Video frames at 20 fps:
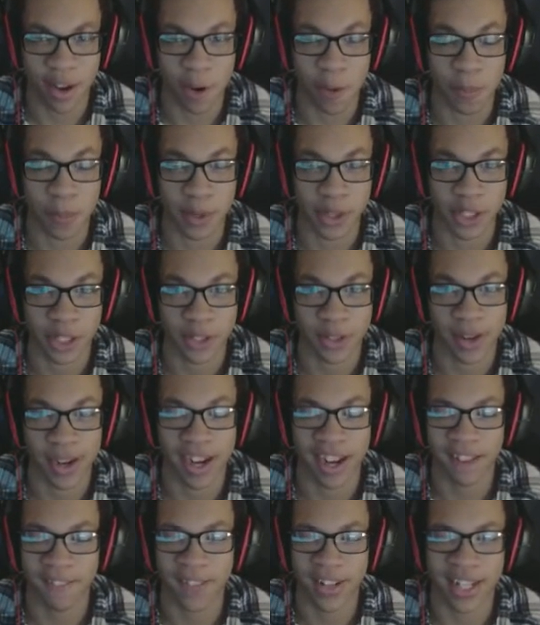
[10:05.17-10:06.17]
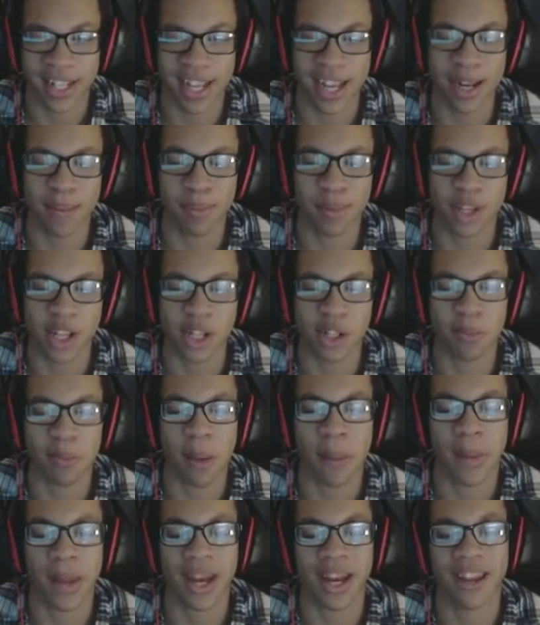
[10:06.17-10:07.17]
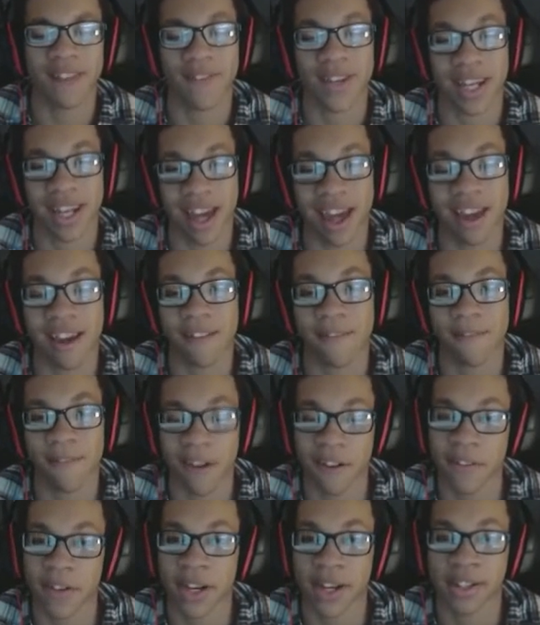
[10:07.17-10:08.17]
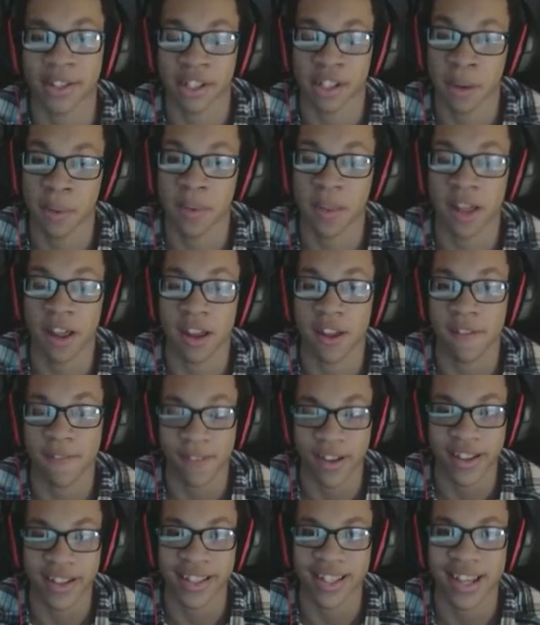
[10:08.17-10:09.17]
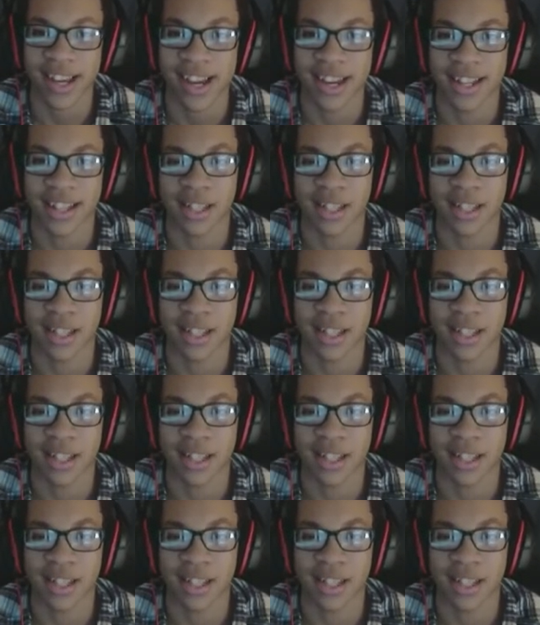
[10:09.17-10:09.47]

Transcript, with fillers: I hope you enjoyed it. If you did, please remember to leave a like, favorite, and share with all your friends.